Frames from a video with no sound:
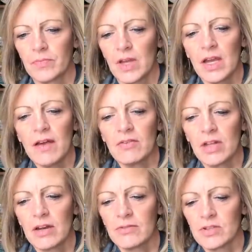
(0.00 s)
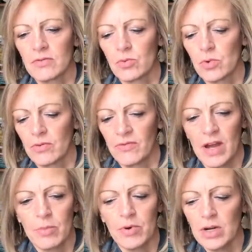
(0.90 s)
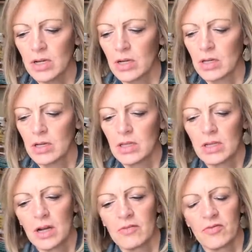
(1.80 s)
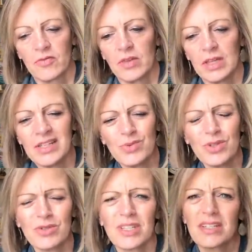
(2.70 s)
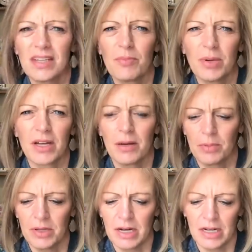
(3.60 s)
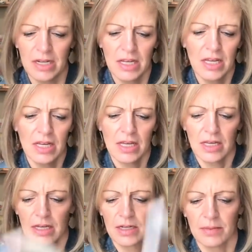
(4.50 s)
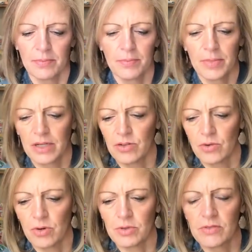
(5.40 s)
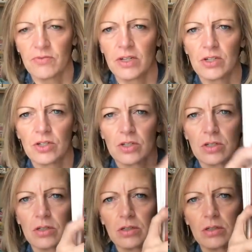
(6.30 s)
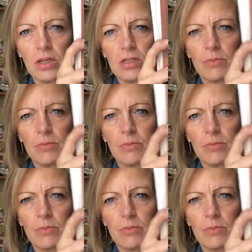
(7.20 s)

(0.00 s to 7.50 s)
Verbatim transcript: I have a lot of Civil War fabric that I've, that's one of those things I pick up a lot. Um, but I don't always finish as